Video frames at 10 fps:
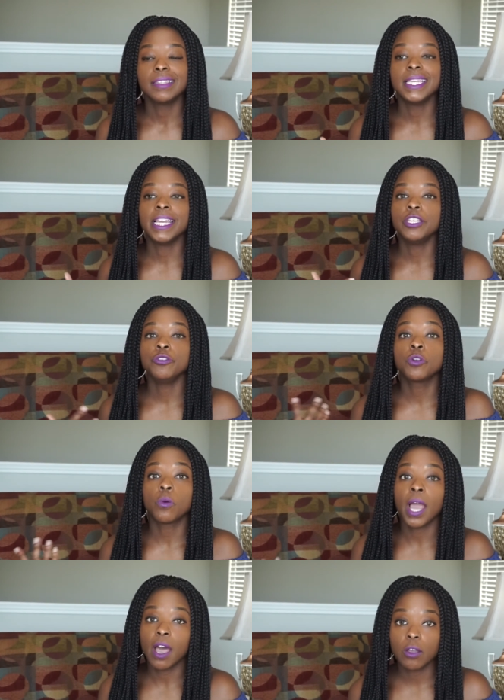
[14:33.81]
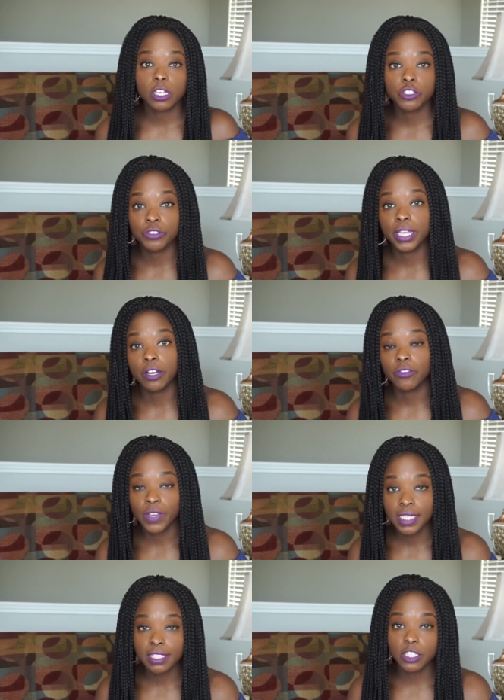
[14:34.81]
then you go out because you're thinking her
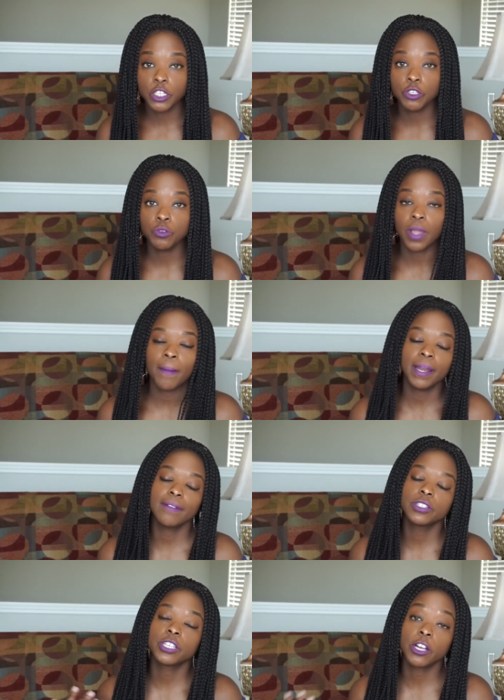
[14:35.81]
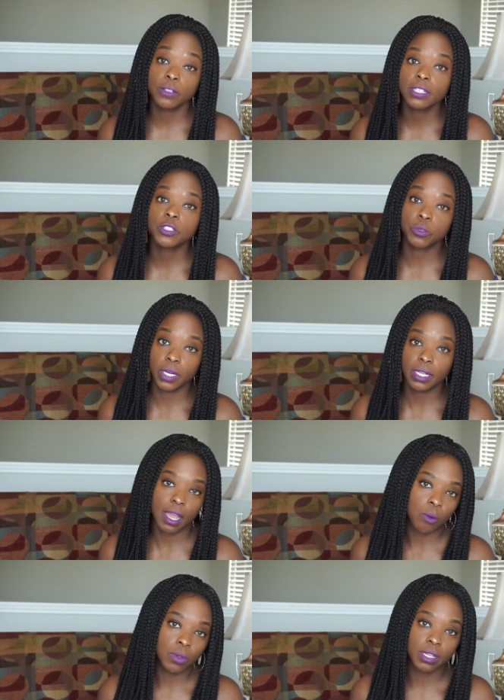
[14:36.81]
face is cute. I mean, I've just heard this story a
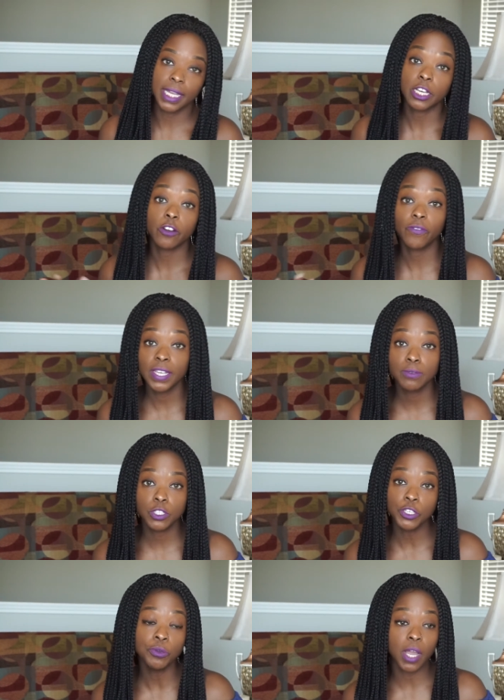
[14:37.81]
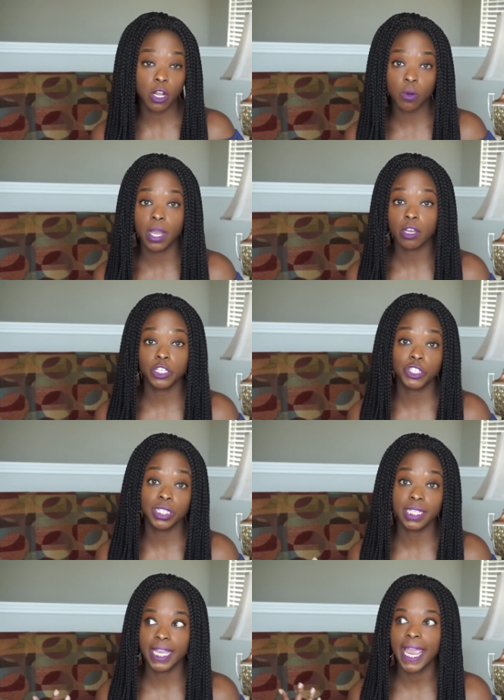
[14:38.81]
lot where they're like, her face was cute. I go out and
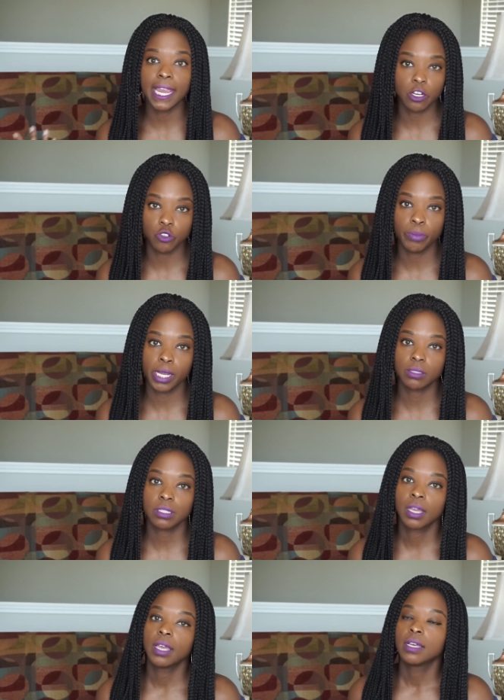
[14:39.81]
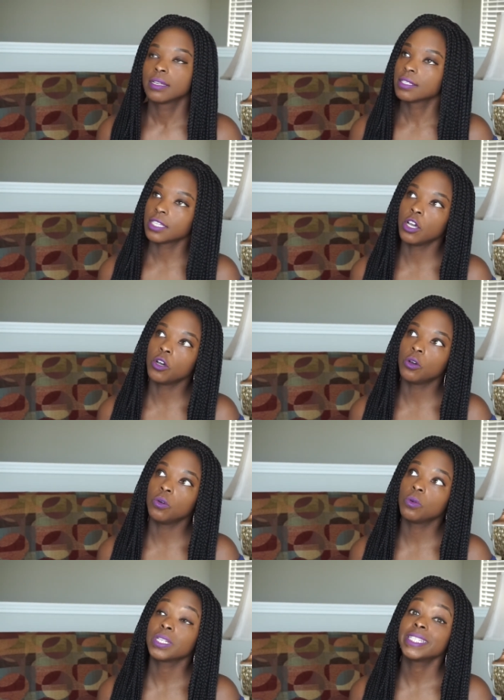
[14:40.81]
she's like 800 pounds.
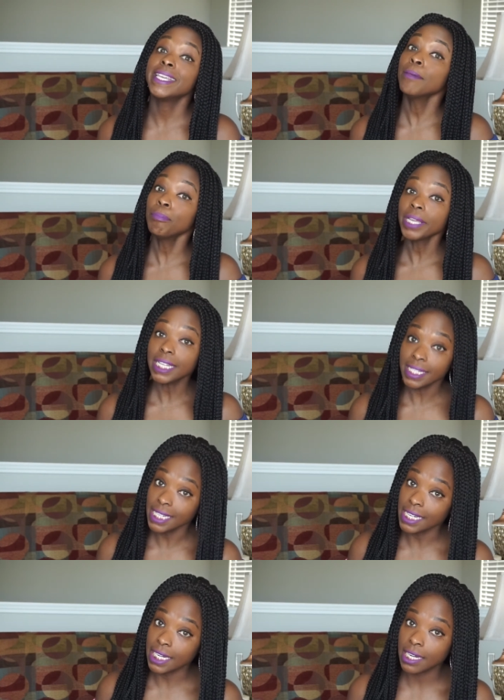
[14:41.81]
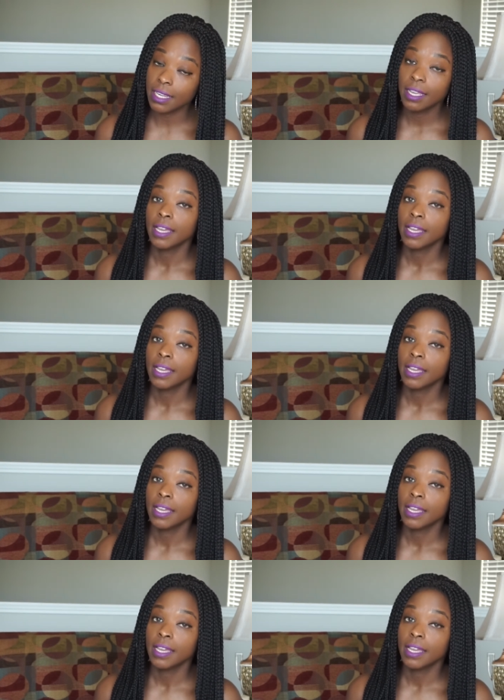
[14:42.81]
So typically,